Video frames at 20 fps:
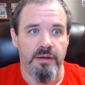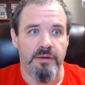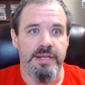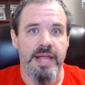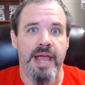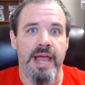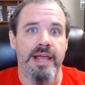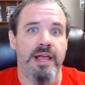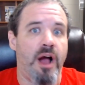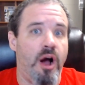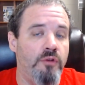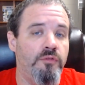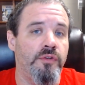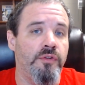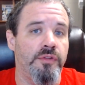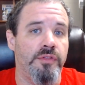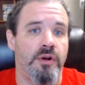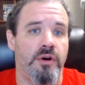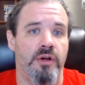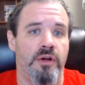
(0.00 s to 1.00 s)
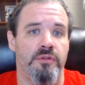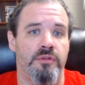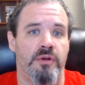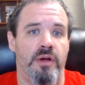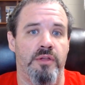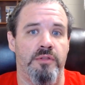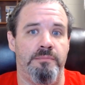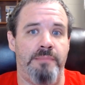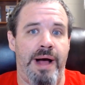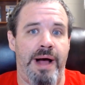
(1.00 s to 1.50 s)
take over their
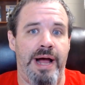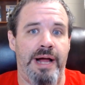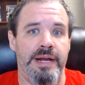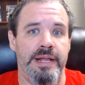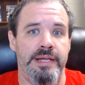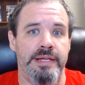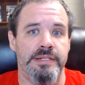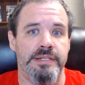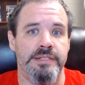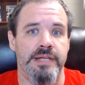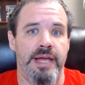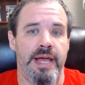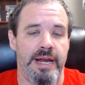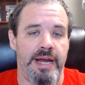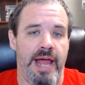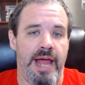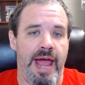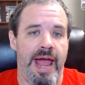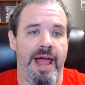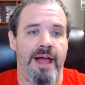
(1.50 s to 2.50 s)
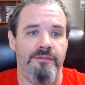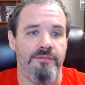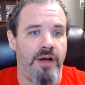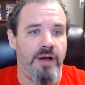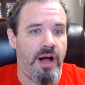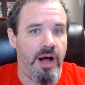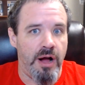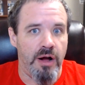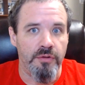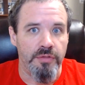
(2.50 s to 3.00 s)
other bodies, and have
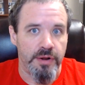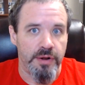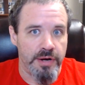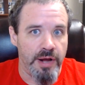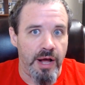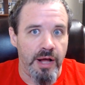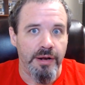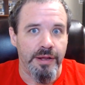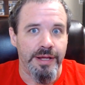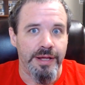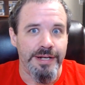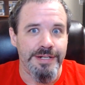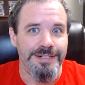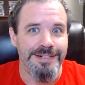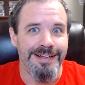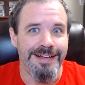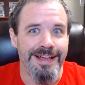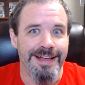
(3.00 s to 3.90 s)
all the knowledge.